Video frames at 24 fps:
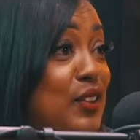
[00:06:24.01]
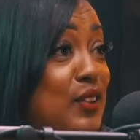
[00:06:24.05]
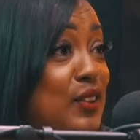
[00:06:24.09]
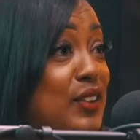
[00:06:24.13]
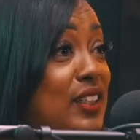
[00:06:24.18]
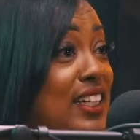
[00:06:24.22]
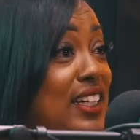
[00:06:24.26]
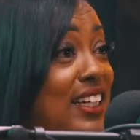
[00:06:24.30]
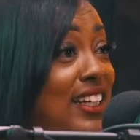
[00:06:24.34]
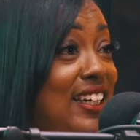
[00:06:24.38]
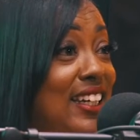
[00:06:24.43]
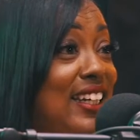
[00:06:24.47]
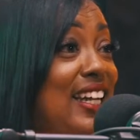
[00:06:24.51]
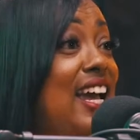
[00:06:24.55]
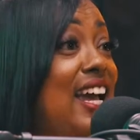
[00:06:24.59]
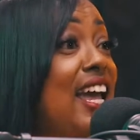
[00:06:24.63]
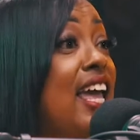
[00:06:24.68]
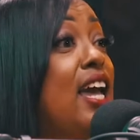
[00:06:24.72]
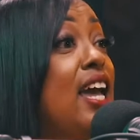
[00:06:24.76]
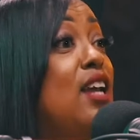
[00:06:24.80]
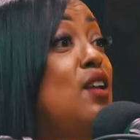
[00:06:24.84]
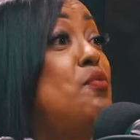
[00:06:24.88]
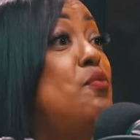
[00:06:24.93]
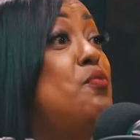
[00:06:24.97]
Okay.
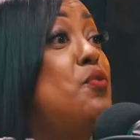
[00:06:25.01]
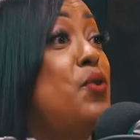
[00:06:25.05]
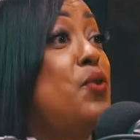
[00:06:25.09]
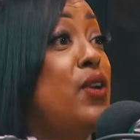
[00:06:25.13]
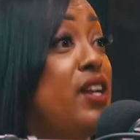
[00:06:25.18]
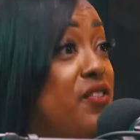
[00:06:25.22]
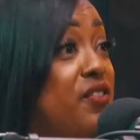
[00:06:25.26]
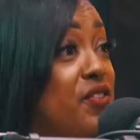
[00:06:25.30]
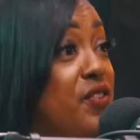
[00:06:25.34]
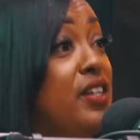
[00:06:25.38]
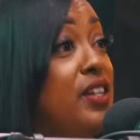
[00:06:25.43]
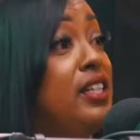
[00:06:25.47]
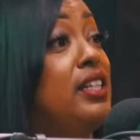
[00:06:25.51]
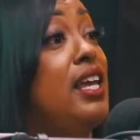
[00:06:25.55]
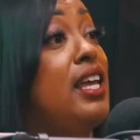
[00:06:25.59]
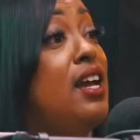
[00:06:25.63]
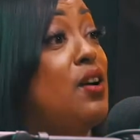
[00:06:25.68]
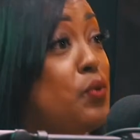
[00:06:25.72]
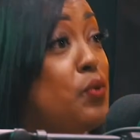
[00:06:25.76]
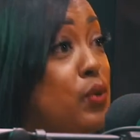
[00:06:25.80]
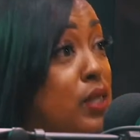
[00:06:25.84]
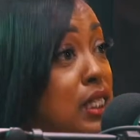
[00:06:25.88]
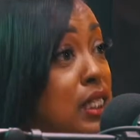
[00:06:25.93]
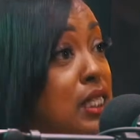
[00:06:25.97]
I had a boyfriend
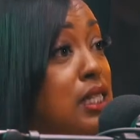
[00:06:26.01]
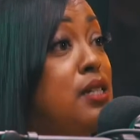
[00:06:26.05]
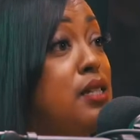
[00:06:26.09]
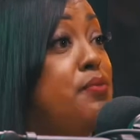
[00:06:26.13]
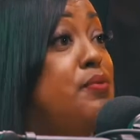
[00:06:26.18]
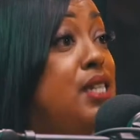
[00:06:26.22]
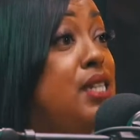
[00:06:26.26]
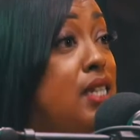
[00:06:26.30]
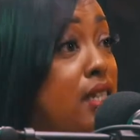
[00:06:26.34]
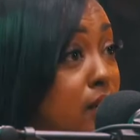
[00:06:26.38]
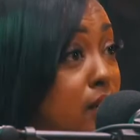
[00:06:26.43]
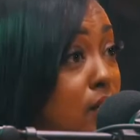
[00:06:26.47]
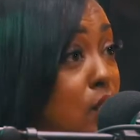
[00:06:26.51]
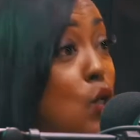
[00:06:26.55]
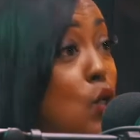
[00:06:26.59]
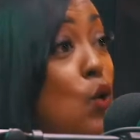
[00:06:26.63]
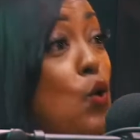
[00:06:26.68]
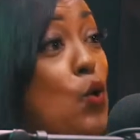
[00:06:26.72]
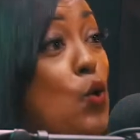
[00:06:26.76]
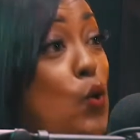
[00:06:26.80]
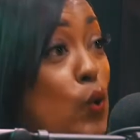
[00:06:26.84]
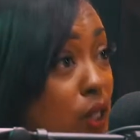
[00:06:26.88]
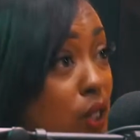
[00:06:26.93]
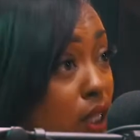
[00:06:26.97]
that was some years
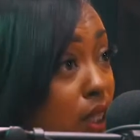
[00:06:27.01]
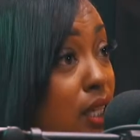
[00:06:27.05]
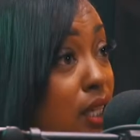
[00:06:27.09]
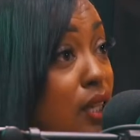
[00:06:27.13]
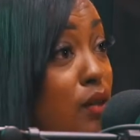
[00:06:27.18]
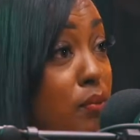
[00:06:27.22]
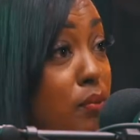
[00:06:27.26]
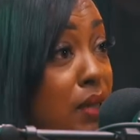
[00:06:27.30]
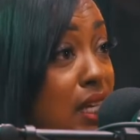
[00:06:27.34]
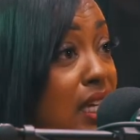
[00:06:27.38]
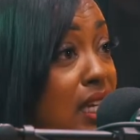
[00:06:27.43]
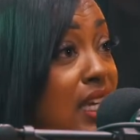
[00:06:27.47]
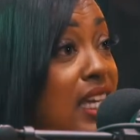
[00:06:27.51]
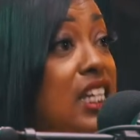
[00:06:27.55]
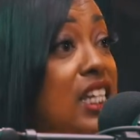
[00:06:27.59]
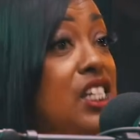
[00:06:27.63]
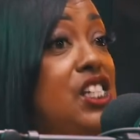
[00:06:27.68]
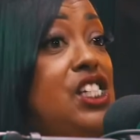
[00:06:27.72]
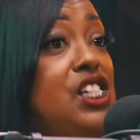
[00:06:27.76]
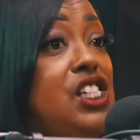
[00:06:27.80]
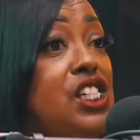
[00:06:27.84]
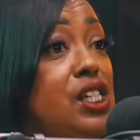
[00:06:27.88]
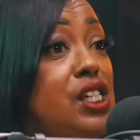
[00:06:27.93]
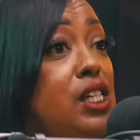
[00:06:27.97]
older than me,
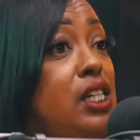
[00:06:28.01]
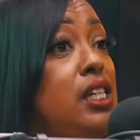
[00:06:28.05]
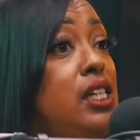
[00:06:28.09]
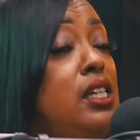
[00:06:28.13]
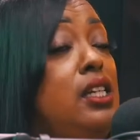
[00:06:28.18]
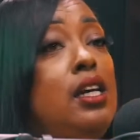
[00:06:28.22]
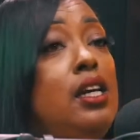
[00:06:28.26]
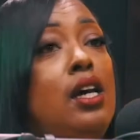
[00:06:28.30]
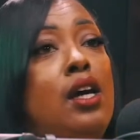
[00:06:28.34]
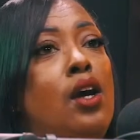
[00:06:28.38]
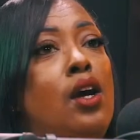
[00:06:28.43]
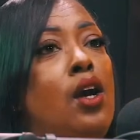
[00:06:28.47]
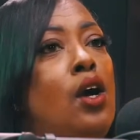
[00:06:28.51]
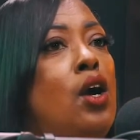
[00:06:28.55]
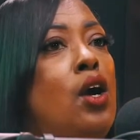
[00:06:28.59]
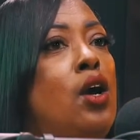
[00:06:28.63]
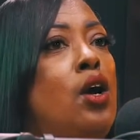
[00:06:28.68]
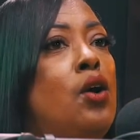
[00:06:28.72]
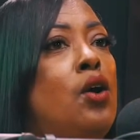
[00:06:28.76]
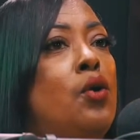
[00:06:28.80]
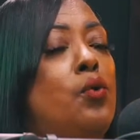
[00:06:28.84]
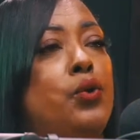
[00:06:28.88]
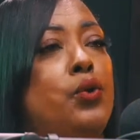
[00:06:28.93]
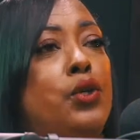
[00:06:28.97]
and she,
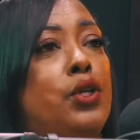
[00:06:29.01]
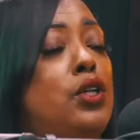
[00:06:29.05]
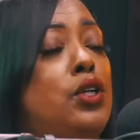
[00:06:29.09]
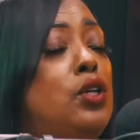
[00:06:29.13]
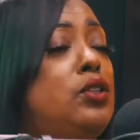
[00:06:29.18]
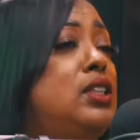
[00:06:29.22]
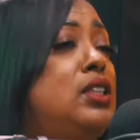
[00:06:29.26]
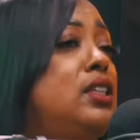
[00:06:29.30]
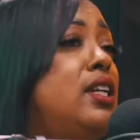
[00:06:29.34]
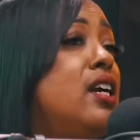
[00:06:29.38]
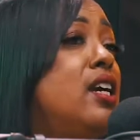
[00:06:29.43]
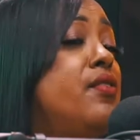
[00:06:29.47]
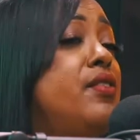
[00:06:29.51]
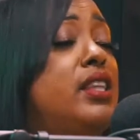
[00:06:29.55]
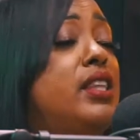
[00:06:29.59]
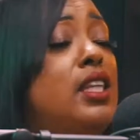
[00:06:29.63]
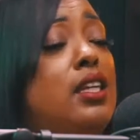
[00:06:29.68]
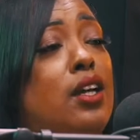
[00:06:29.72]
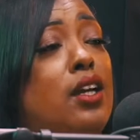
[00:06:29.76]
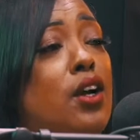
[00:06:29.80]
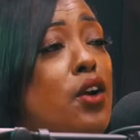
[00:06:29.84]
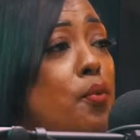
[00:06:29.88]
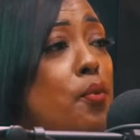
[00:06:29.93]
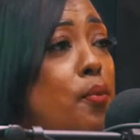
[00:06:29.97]
you know, did
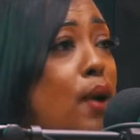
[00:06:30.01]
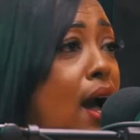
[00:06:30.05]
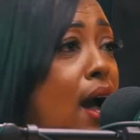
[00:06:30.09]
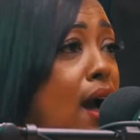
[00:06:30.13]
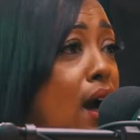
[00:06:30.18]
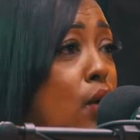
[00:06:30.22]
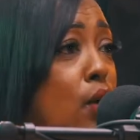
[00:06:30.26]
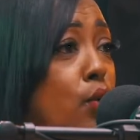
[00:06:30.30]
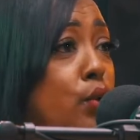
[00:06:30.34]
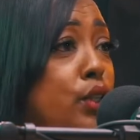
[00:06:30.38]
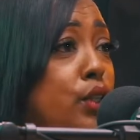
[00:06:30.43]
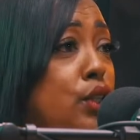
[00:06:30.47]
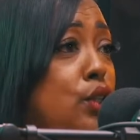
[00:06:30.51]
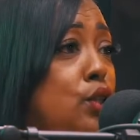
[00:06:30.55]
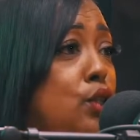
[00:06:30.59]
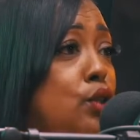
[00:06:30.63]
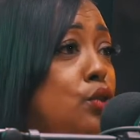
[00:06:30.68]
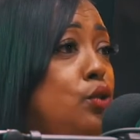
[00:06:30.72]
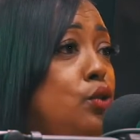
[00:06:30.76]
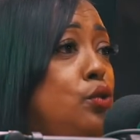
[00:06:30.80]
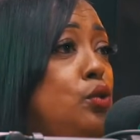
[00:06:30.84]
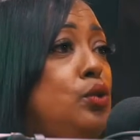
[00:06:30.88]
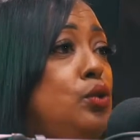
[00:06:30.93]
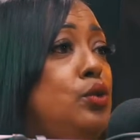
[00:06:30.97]
everything in her power
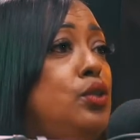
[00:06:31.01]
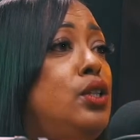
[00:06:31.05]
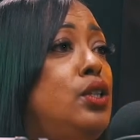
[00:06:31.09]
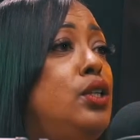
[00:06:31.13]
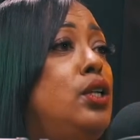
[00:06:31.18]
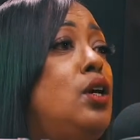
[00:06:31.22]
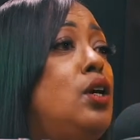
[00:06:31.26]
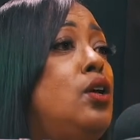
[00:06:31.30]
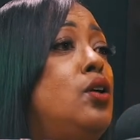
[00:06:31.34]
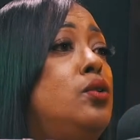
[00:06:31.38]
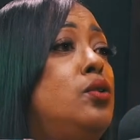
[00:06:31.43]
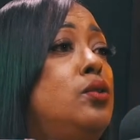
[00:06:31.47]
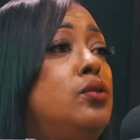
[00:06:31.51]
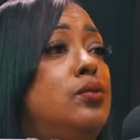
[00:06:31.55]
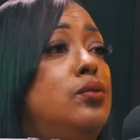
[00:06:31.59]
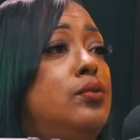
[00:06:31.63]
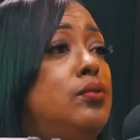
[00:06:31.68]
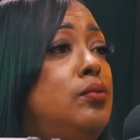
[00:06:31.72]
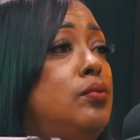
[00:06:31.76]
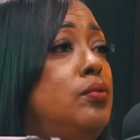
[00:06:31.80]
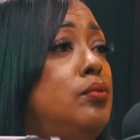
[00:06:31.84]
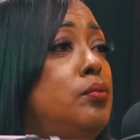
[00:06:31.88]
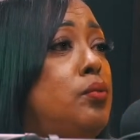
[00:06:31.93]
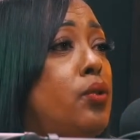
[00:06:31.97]
to, you know,
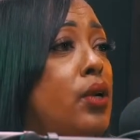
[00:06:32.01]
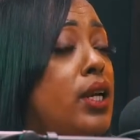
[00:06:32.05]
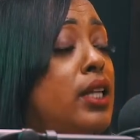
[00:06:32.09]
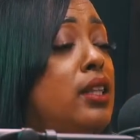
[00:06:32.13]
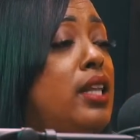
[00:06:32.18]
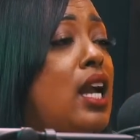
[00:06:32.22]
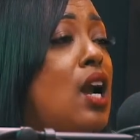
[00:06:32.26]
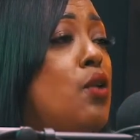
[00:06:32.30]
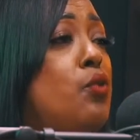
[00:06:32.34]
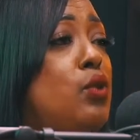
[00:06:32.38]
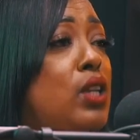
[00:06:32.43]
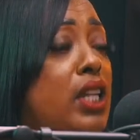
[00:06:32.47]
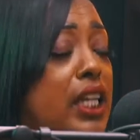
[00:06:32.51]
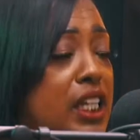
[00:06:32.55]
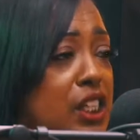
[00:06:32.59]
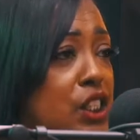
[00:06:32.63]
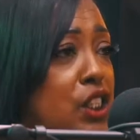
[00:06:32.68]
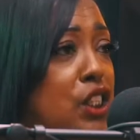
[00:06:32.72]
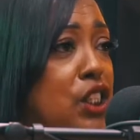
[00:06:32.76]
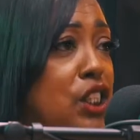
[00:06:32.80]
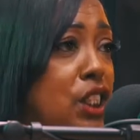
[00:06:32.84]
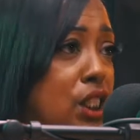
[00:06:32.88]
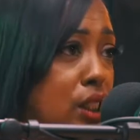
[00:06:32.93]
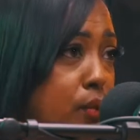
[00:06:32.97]
break that
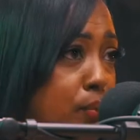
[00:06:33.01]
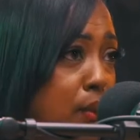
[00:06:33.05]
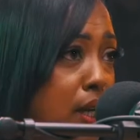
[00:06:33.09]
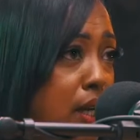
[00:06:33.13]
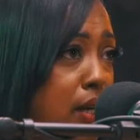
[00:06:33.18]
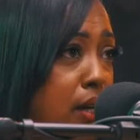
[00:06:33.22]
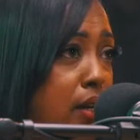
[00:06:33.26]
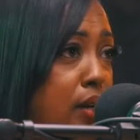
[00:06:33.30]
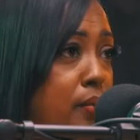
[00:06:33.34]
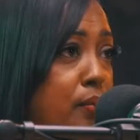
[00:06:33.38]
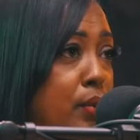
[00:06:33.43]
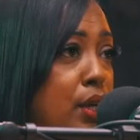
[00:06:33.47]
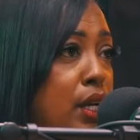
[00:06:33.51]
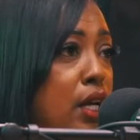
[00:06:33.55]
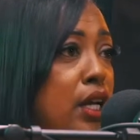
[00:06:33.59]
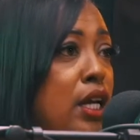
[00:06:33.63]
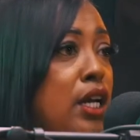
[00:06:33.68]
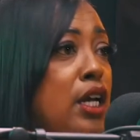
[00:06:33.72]
relationship up.